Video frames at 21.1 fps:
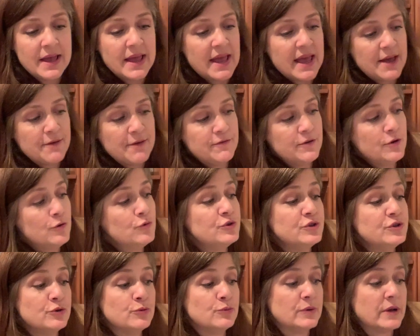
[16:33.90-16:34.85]
If you
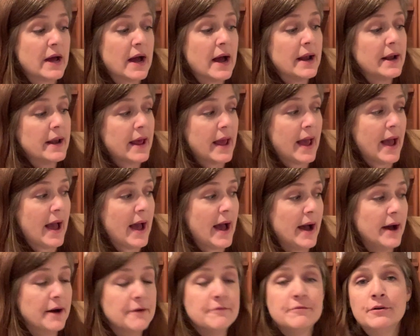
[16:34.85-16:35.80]
do not
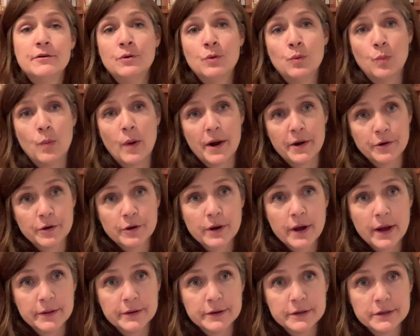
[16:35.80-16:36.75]
have
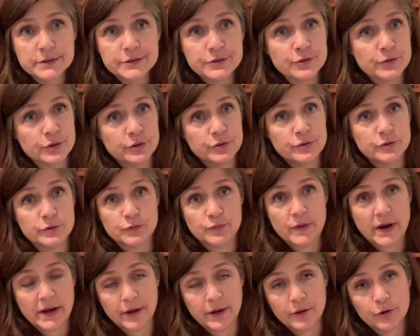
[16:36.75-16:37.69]
watercolors, you can use
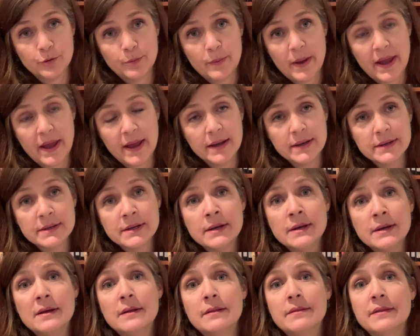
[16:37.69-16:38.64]
regular paint.
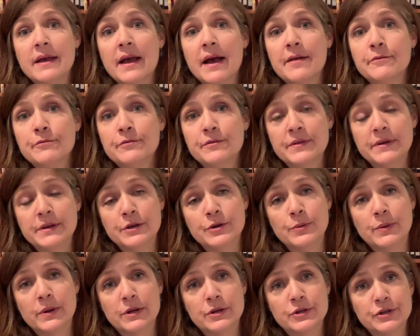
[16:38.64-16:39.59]
The other thing you
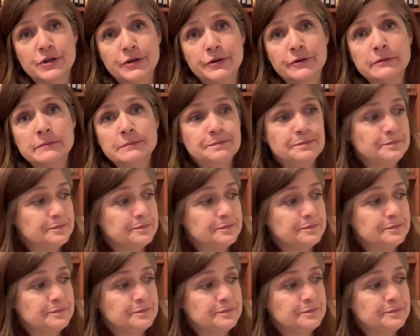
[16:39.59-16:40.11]
can do